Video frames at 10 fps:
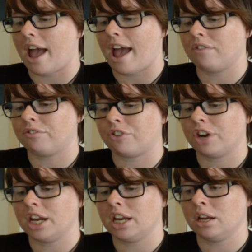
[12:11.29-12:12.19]

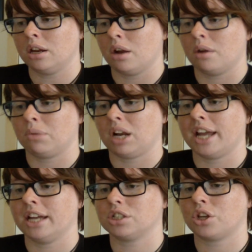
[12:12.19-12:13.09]
Every
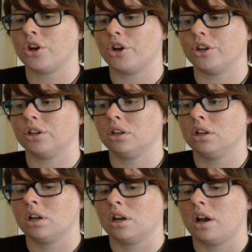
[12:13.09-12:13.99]
player turn,
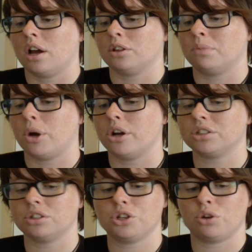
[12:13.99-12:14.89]
the
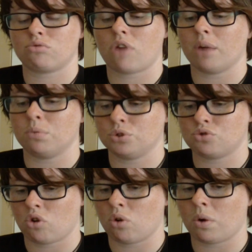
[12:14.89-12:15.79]
person to your right will
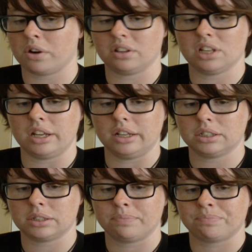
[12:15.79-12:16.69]
draw one of
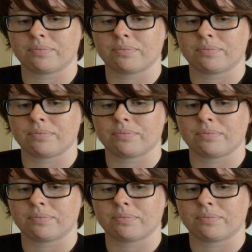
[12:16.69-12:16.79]
these,